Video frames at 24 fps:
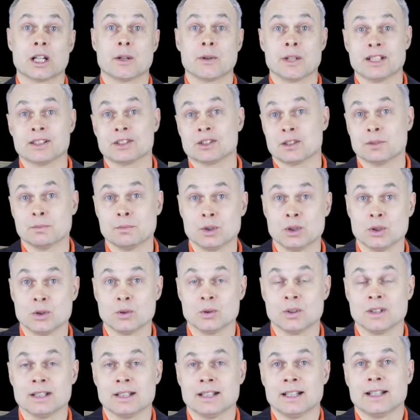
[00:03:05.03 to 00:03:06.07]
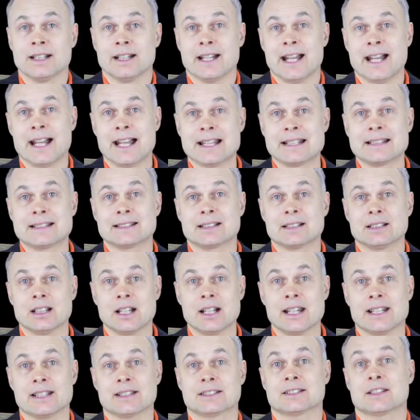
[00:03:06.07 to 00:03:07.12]
going to the moon. And
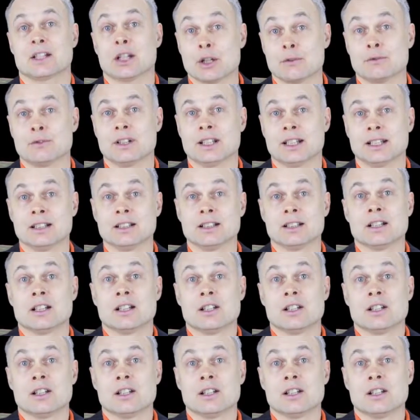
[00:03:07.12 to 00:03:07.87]
like surfing,